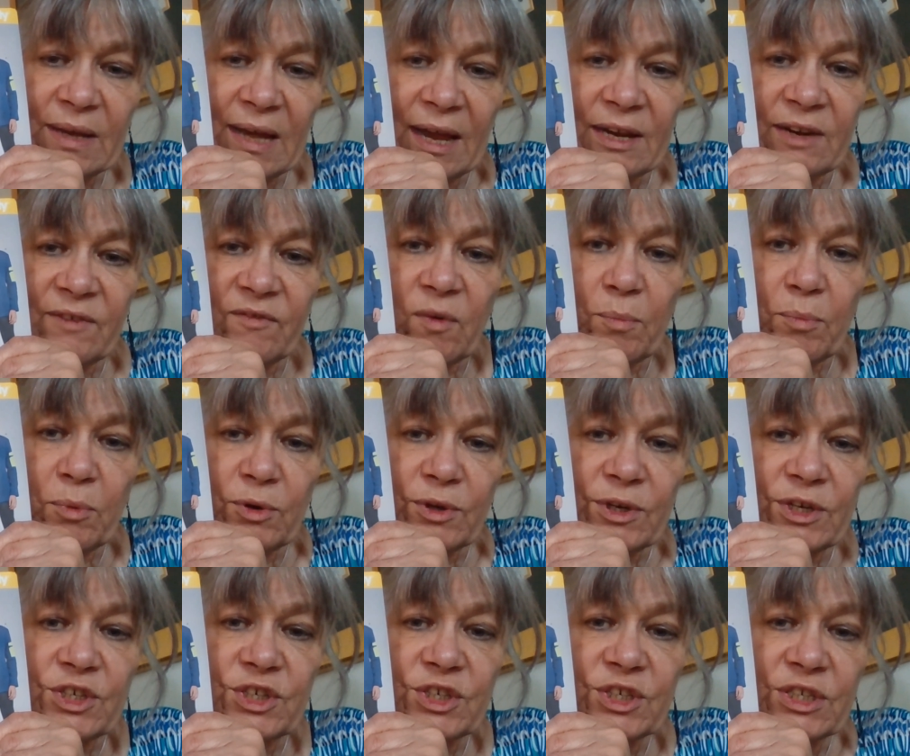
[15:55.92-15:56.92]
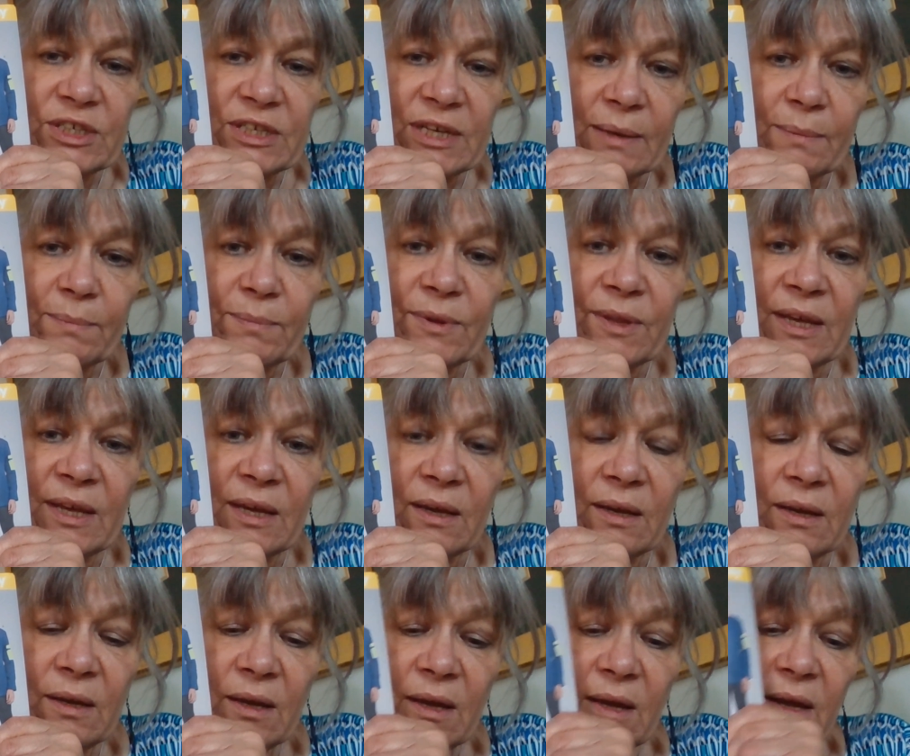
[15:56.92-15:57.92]
kind of a boyish type
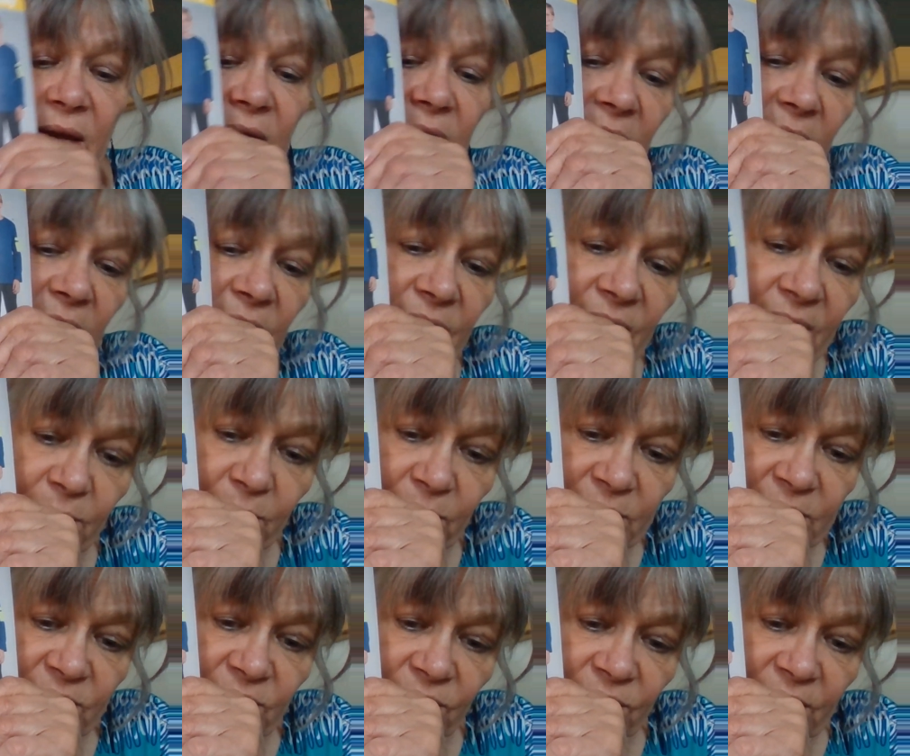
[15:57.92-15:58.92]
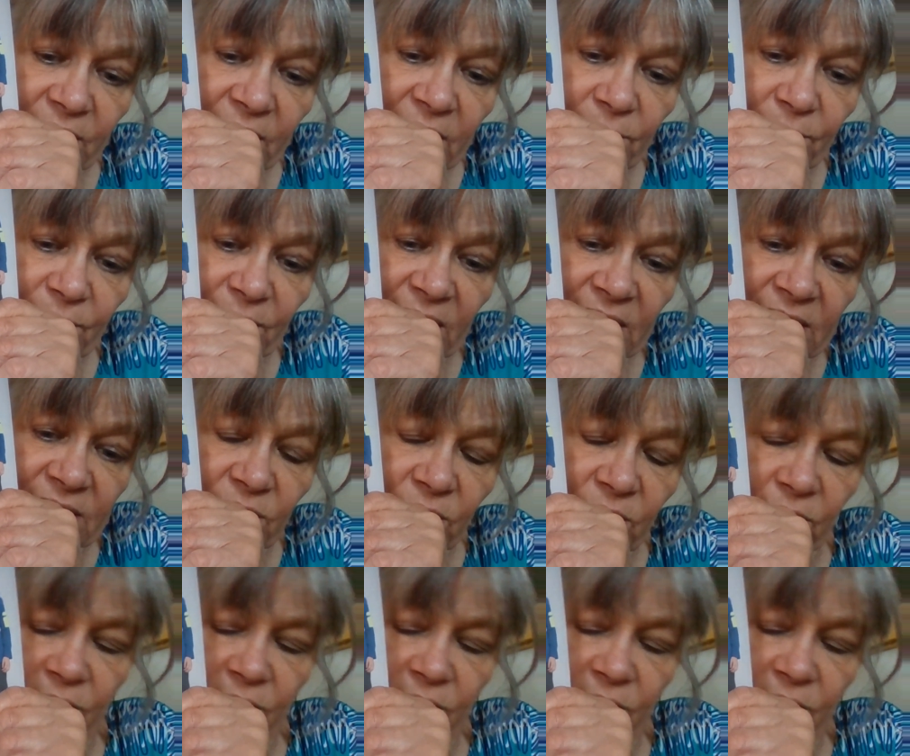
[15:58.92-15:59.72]
thing. And that one's got the little raised